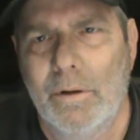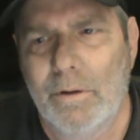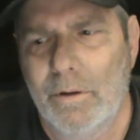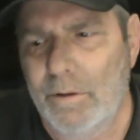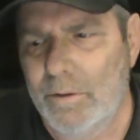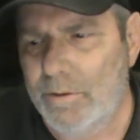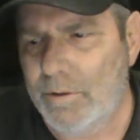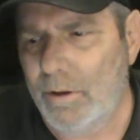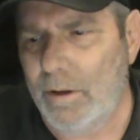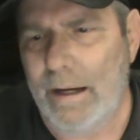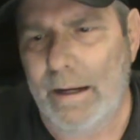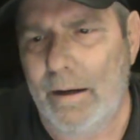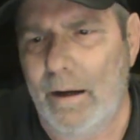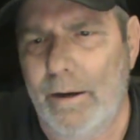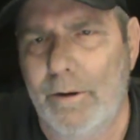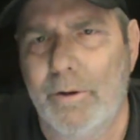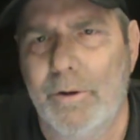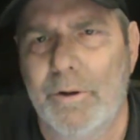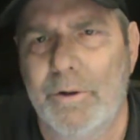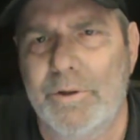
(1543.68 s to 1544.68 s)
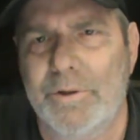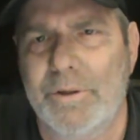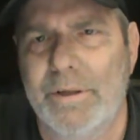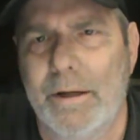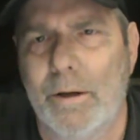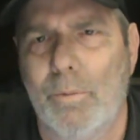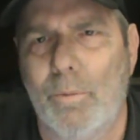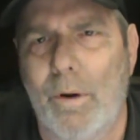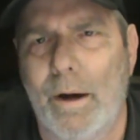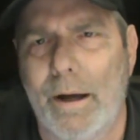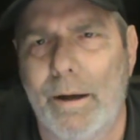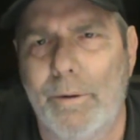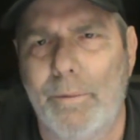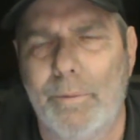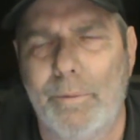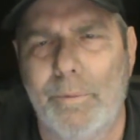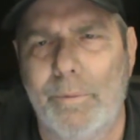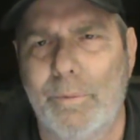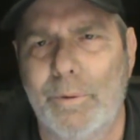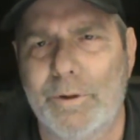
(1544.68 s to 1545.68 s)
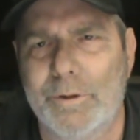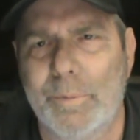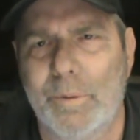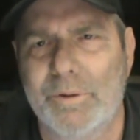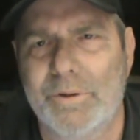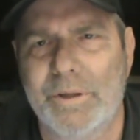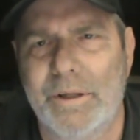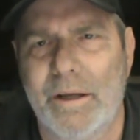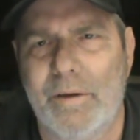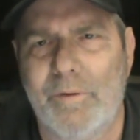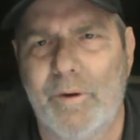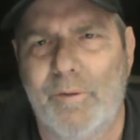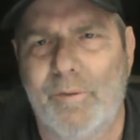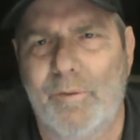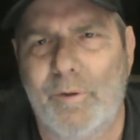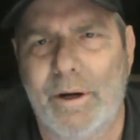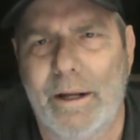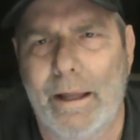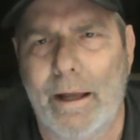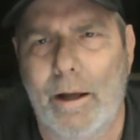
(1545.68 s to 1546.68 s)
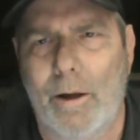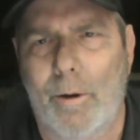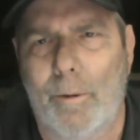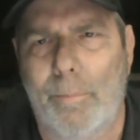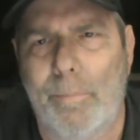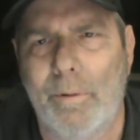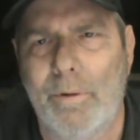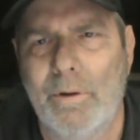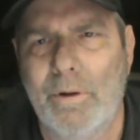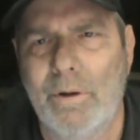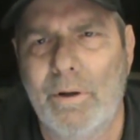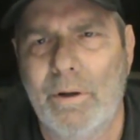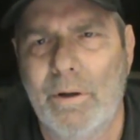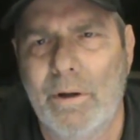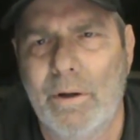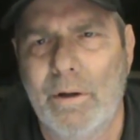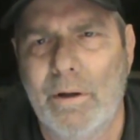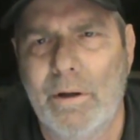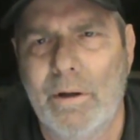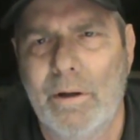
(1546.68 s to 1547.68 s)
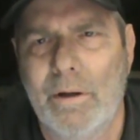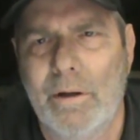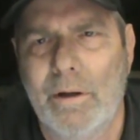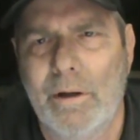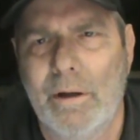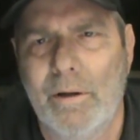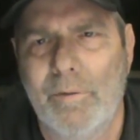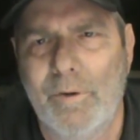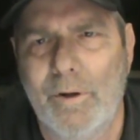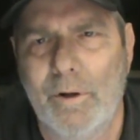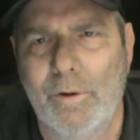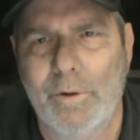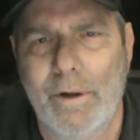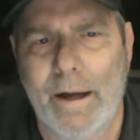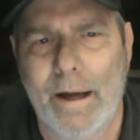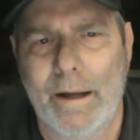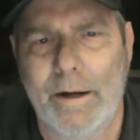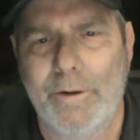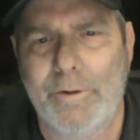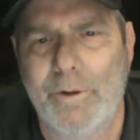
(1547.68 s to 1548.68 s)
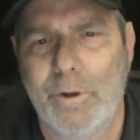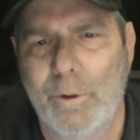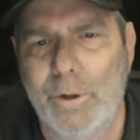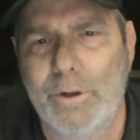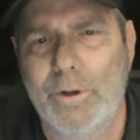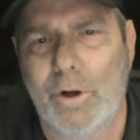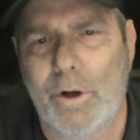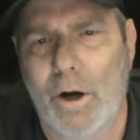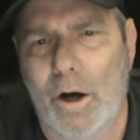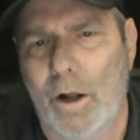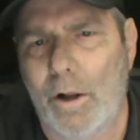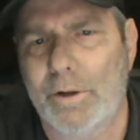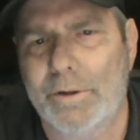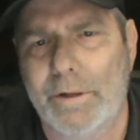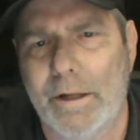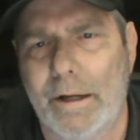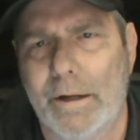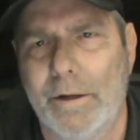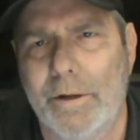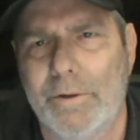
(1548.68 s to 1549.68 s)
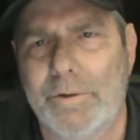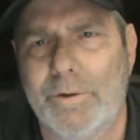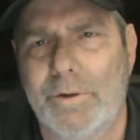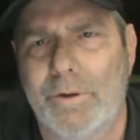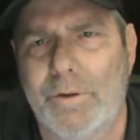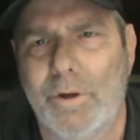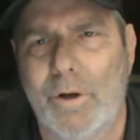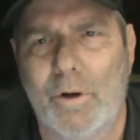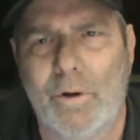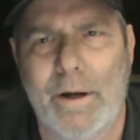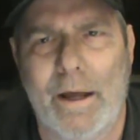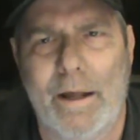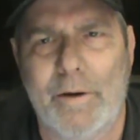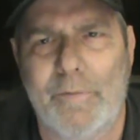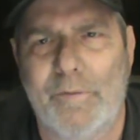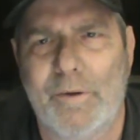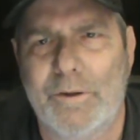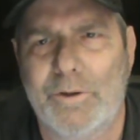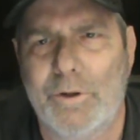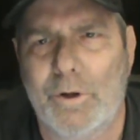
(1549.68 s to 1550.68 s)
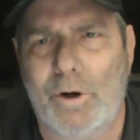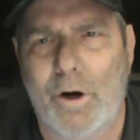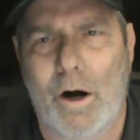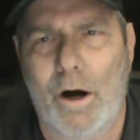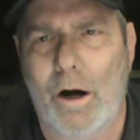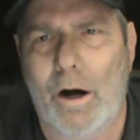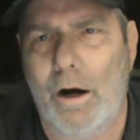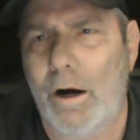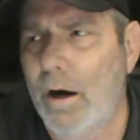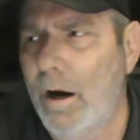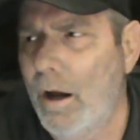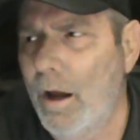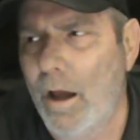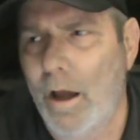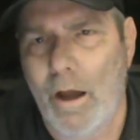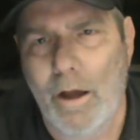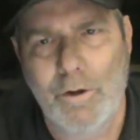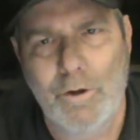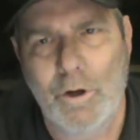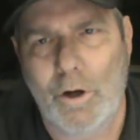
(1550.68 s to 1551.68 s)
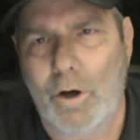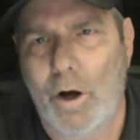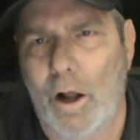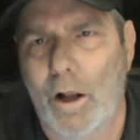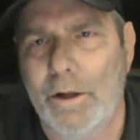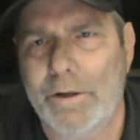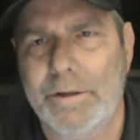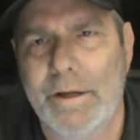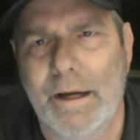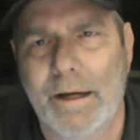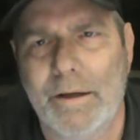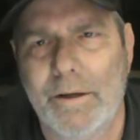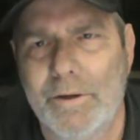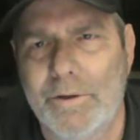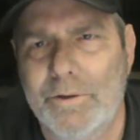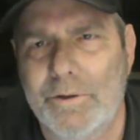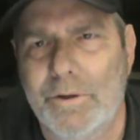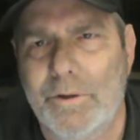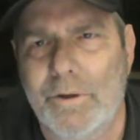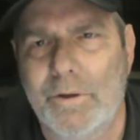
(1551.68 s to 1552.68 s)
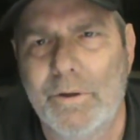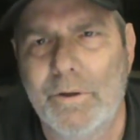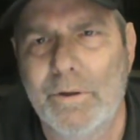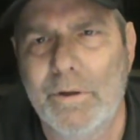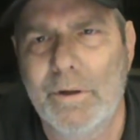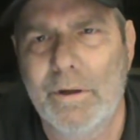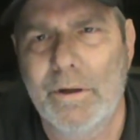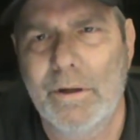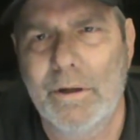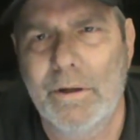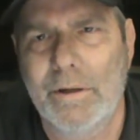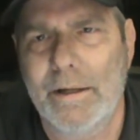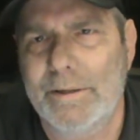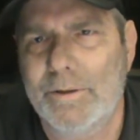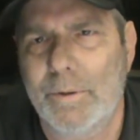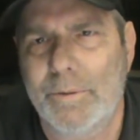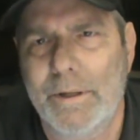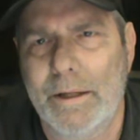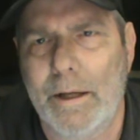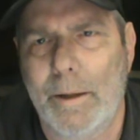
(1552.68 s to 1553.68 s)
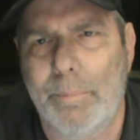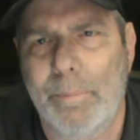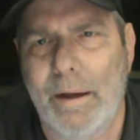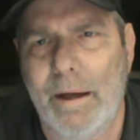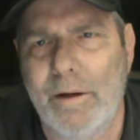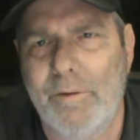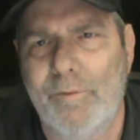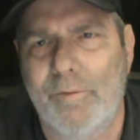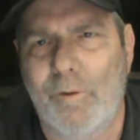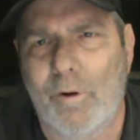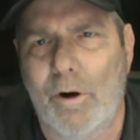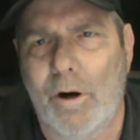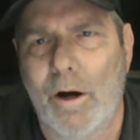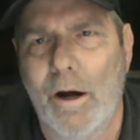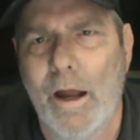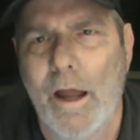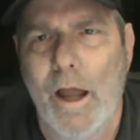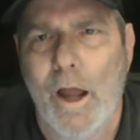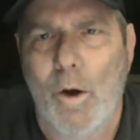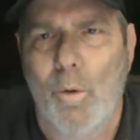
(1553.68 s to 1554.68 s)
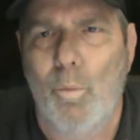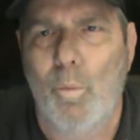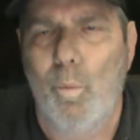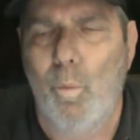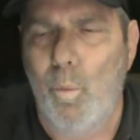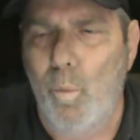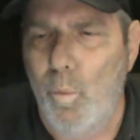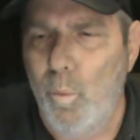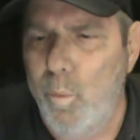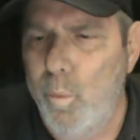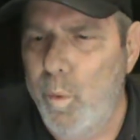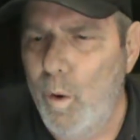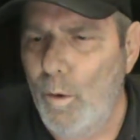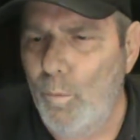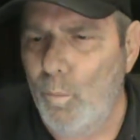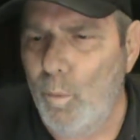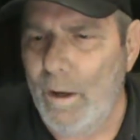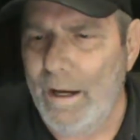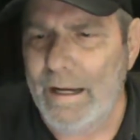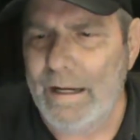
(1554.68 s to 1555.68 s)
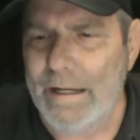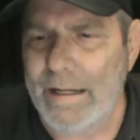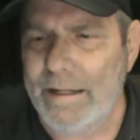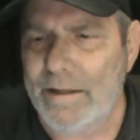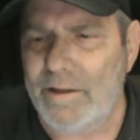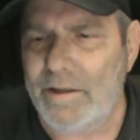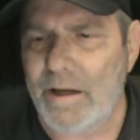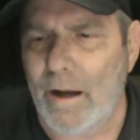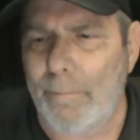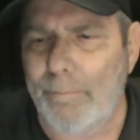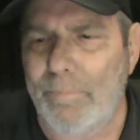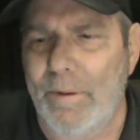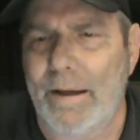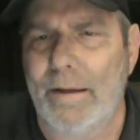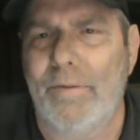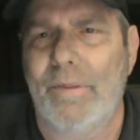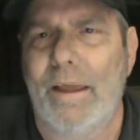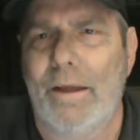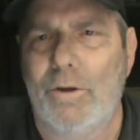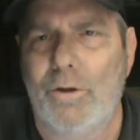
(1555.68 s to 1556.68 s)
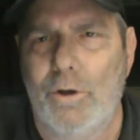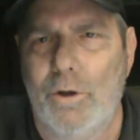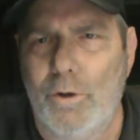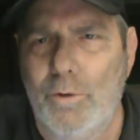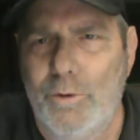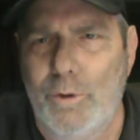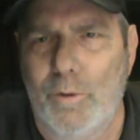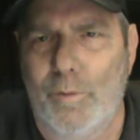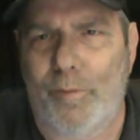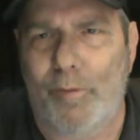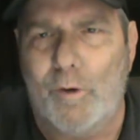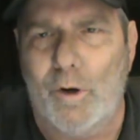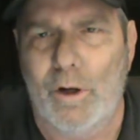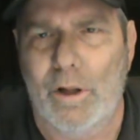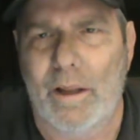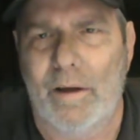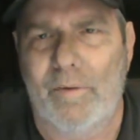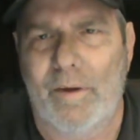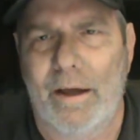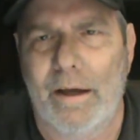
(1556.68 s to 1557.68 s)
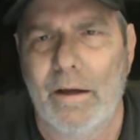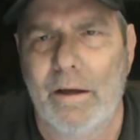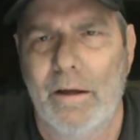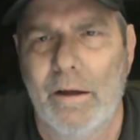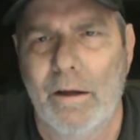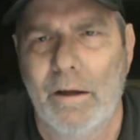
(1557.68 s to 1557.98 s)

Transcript: So I don't understand why we're supposed to give you free help. If you don't know how to do it, you call a technician. You don't know how to fix your car, you call a technician. That's what they get paid for. When we need something that you do for a living,